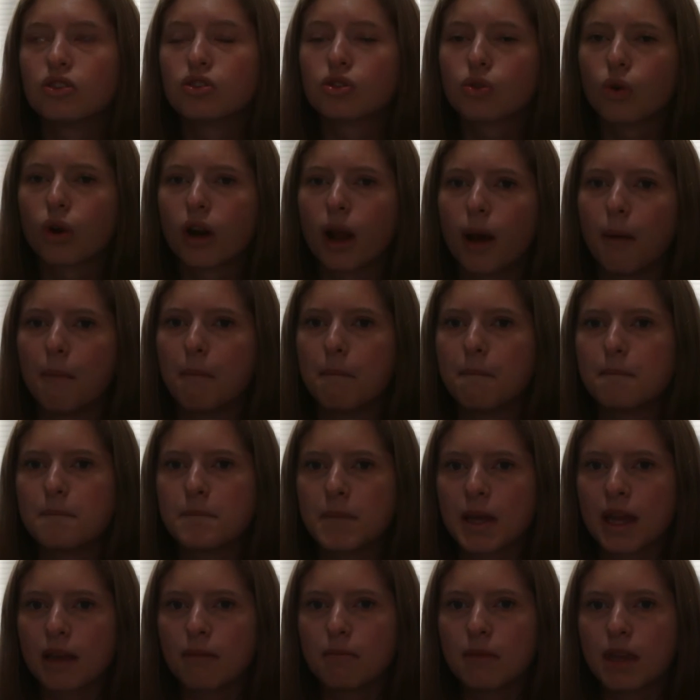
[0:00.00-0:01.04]
sort of
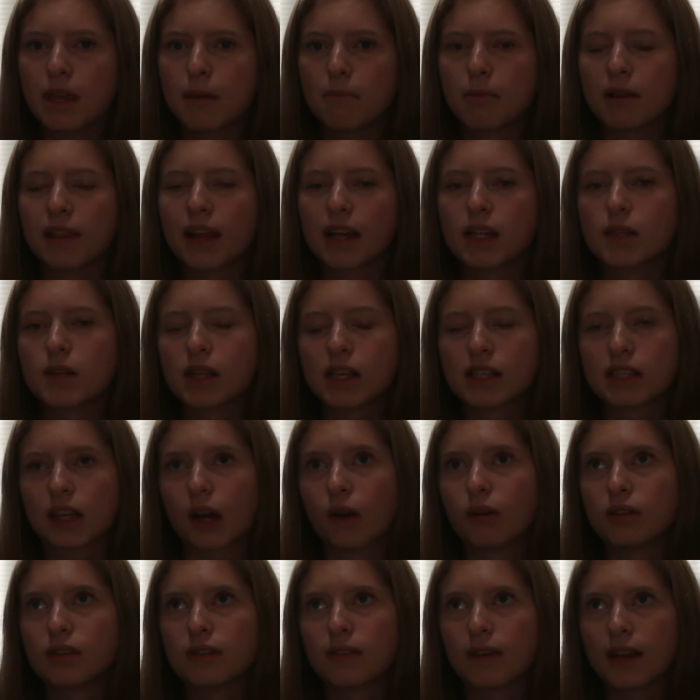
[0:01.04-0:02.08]
bit me, but that's because
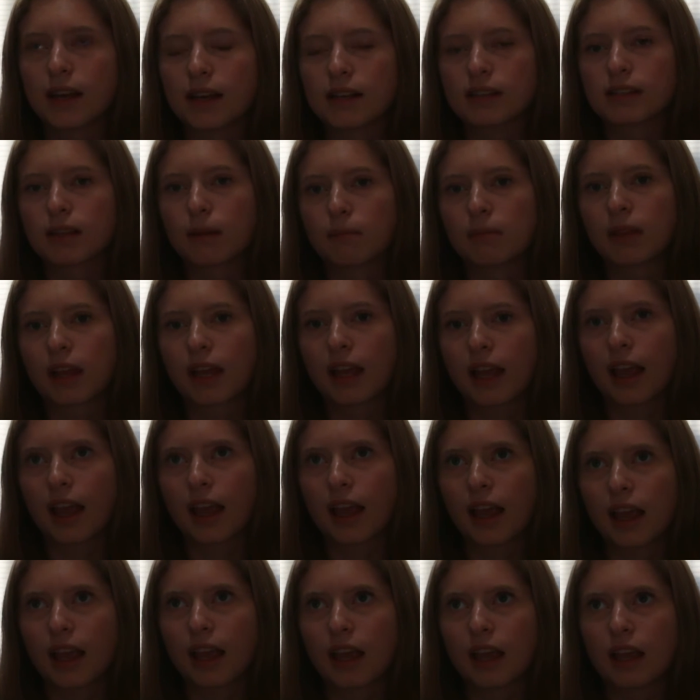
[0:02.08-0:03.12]
I was feeding something
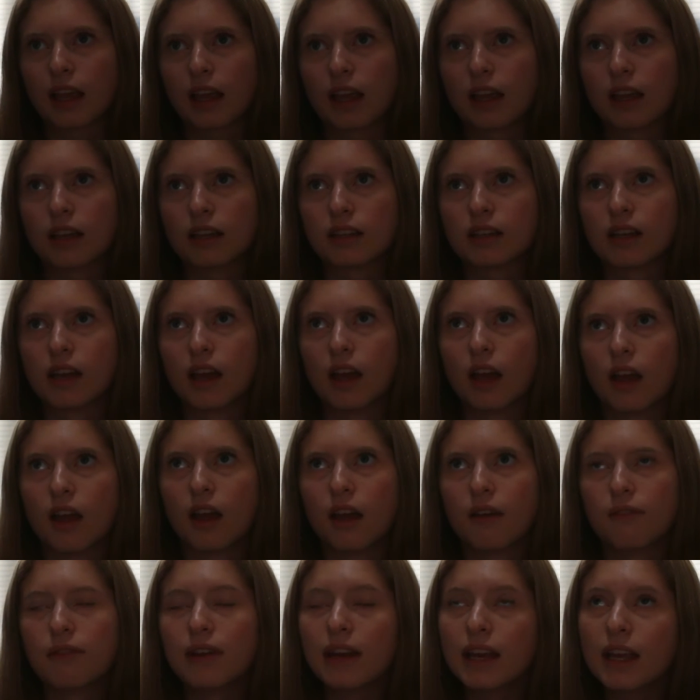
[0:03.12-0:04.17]
and
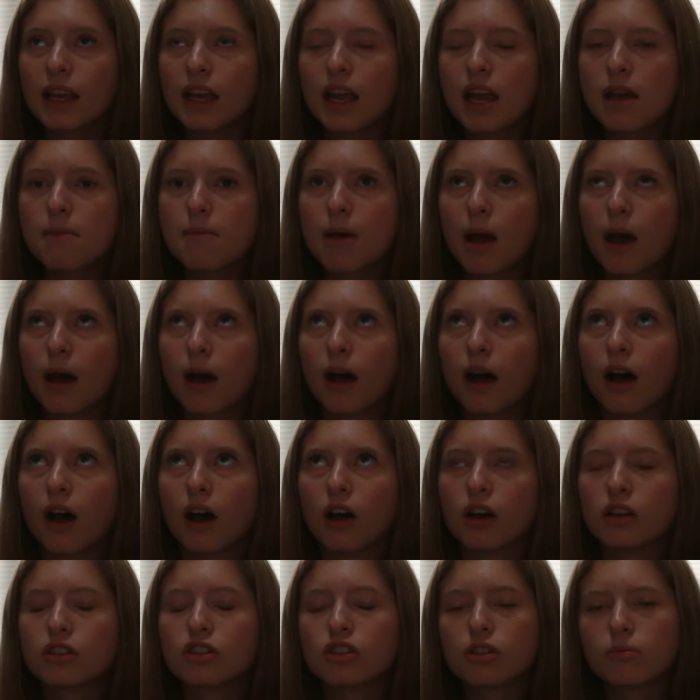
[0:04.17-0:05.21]
feeding him
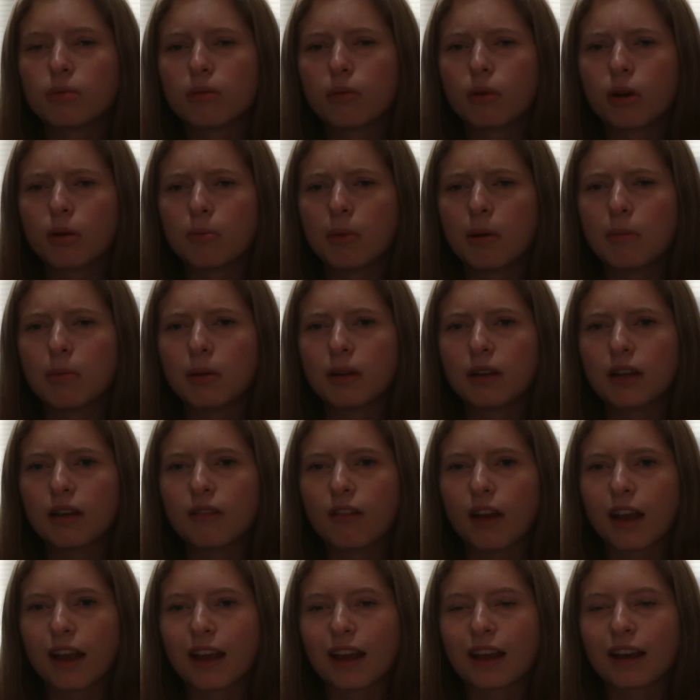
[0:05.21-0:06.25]
a super worm, I
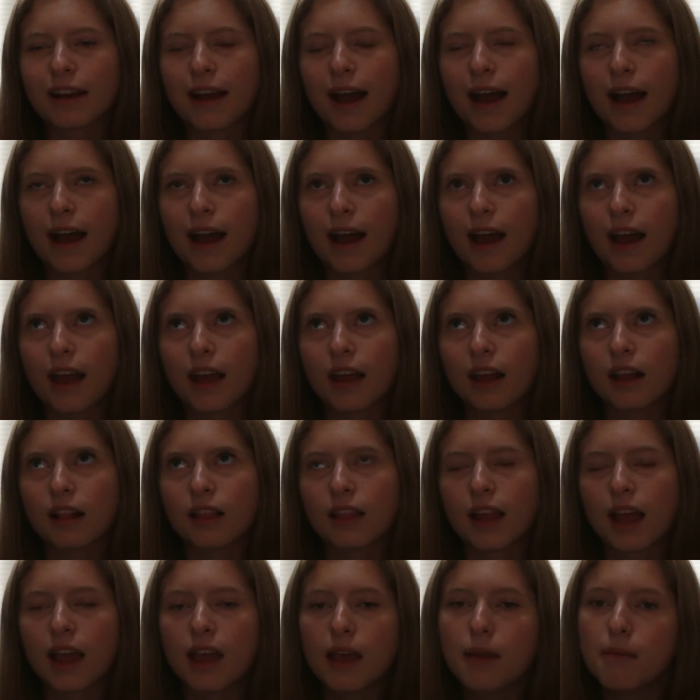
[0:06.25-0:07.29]
believe, and I
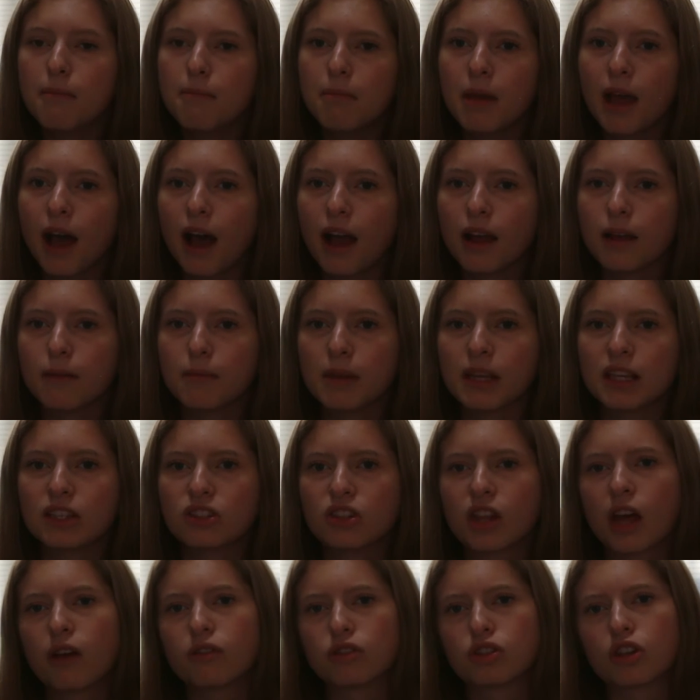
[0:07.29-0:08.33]
let him bite me.
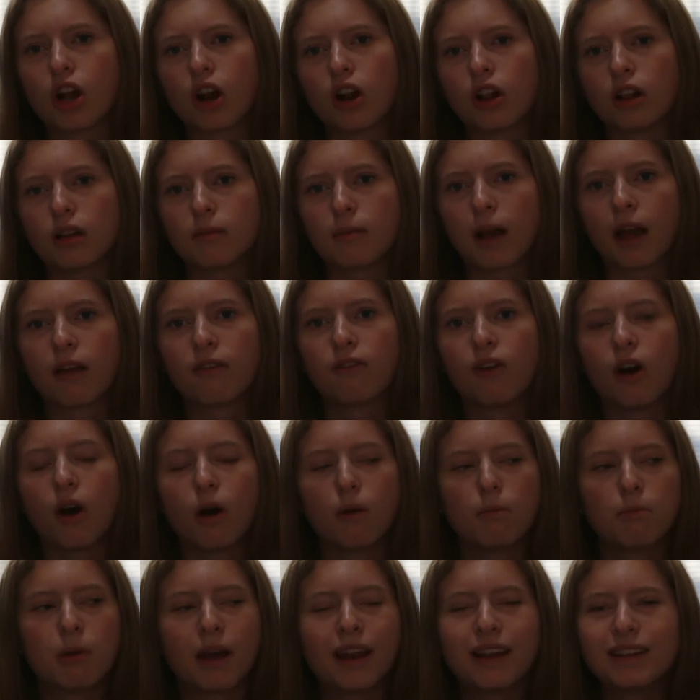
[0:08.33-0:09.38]
So that was totally my
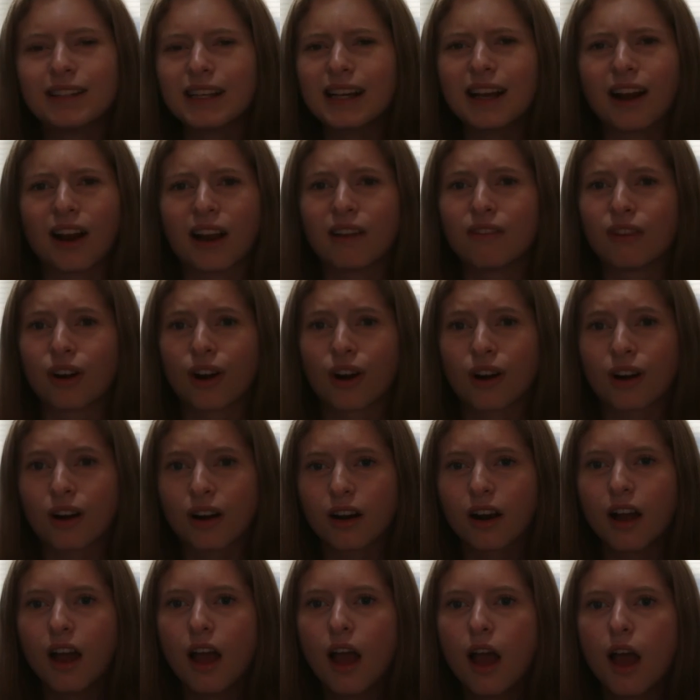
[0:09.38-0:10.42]
fault, but it didn't even
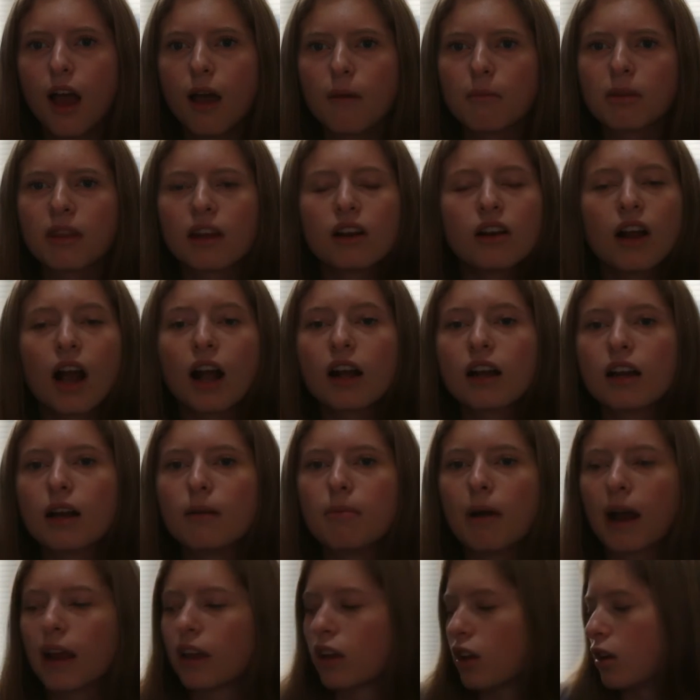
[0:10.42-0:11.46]
hurt. But they're not going
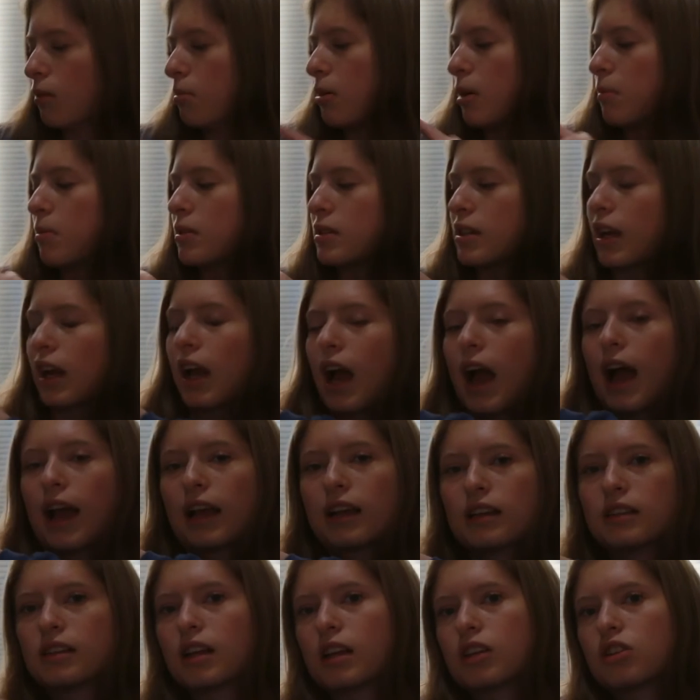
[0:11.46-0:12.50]
to bite you on purpose. Like, I
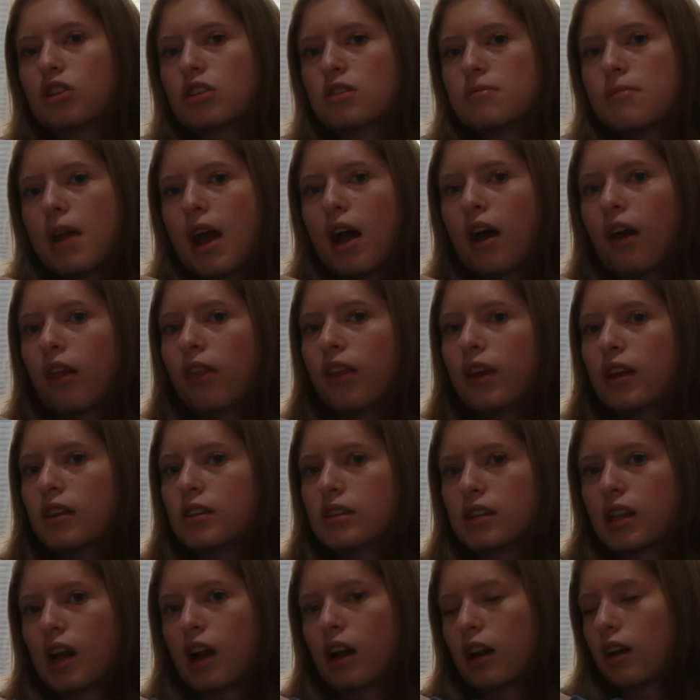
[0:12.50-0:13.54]
can touch his mouth.
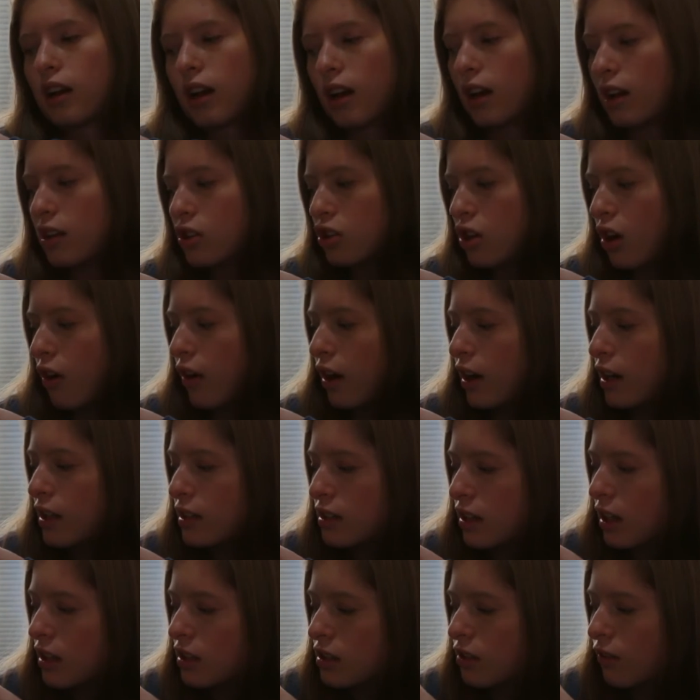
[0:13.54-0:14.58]
He's not going to show any
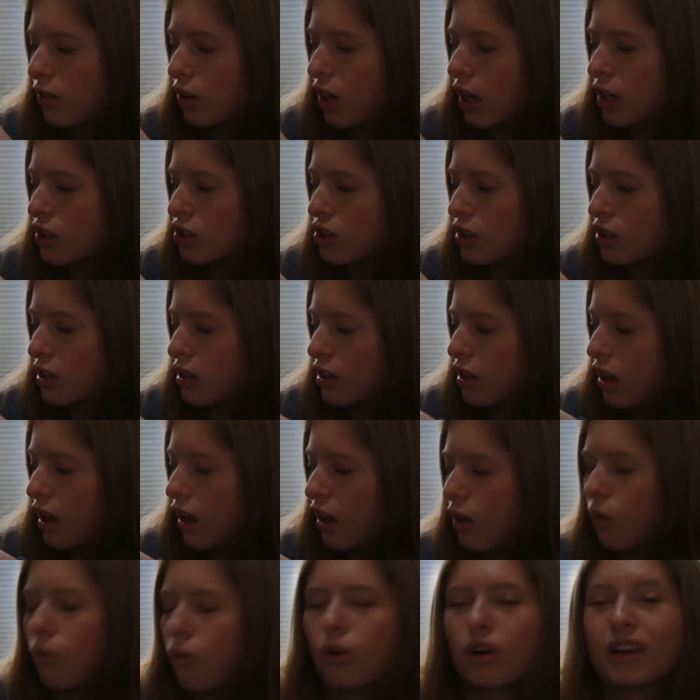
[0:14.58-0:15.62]
signs of aggression.
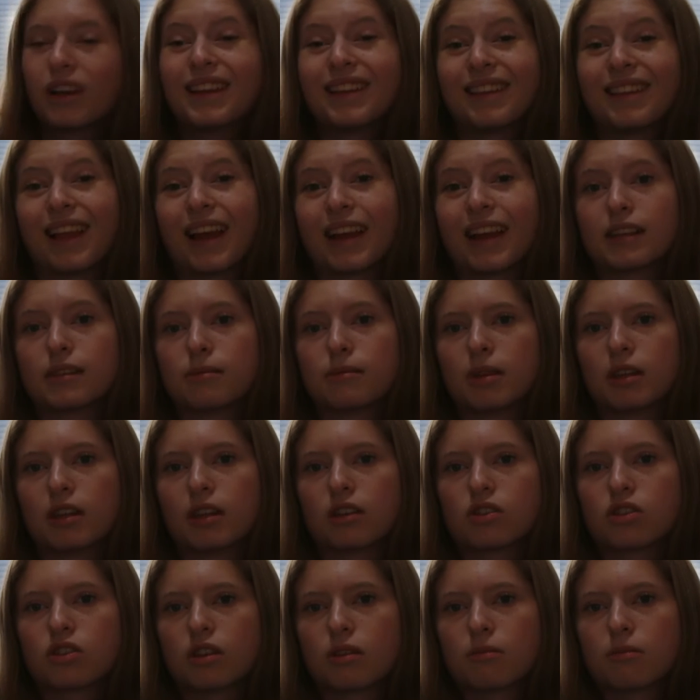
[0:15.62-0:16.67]
Well, he likes me
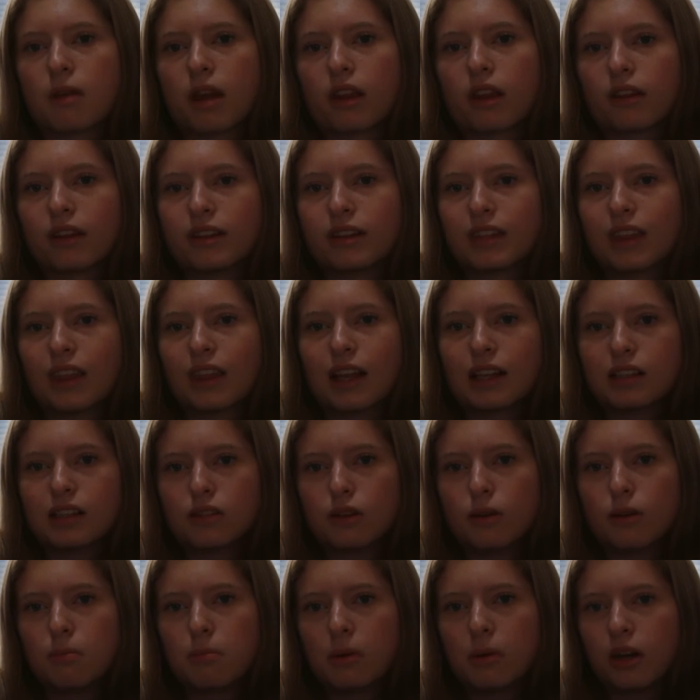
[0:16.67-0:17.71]
touching his mouth because he
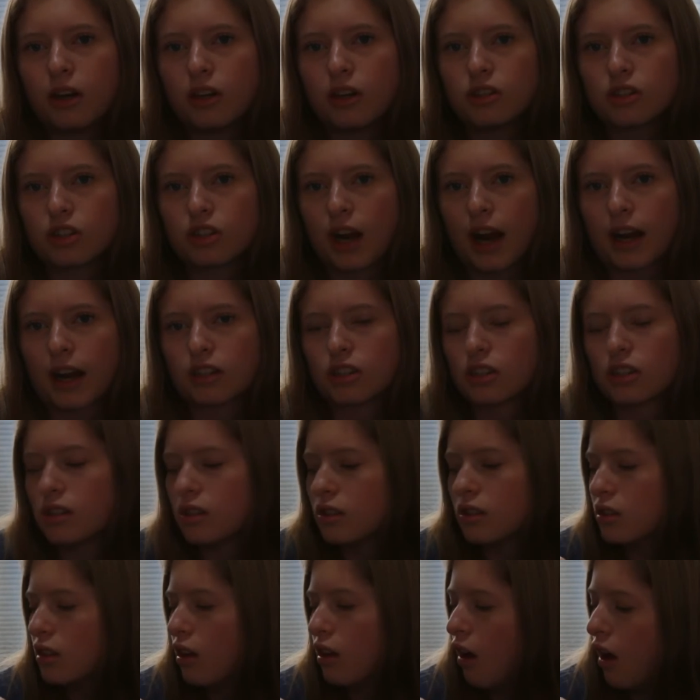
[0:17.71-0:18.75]
likes little bearded
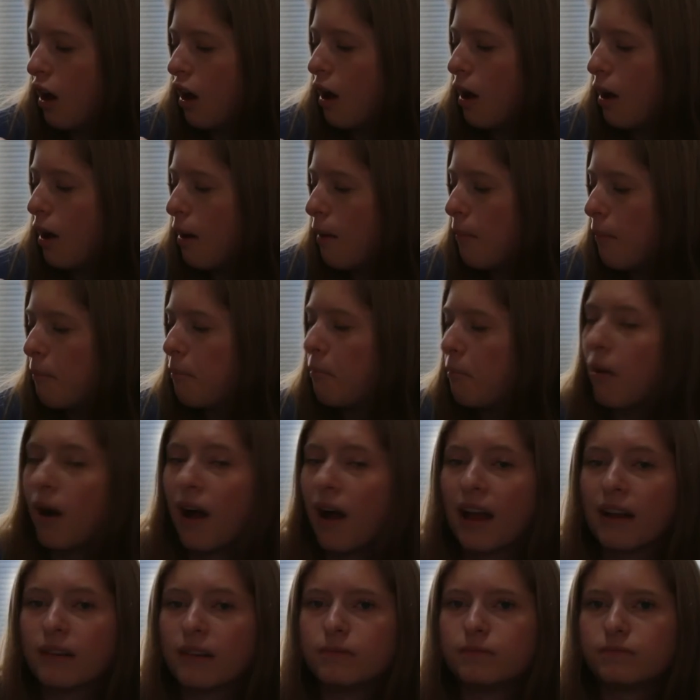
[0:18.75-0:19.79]
scratches.
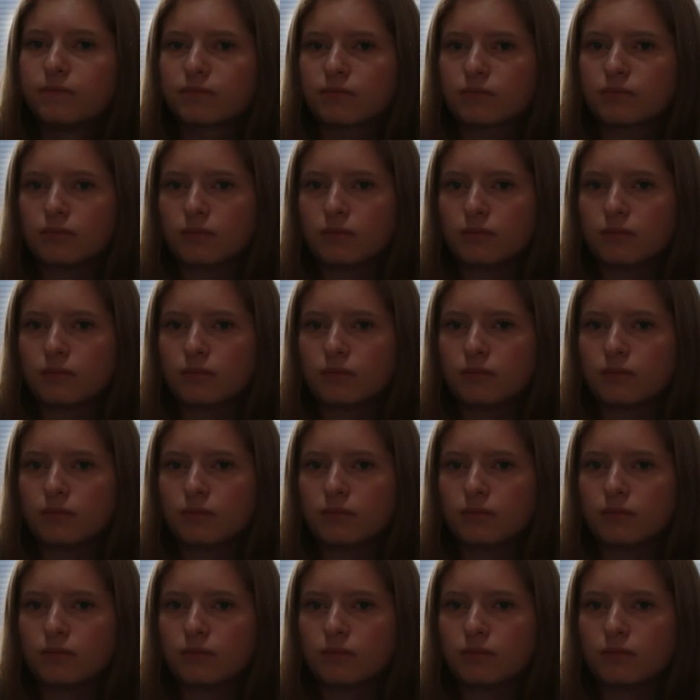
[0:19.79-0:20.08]
But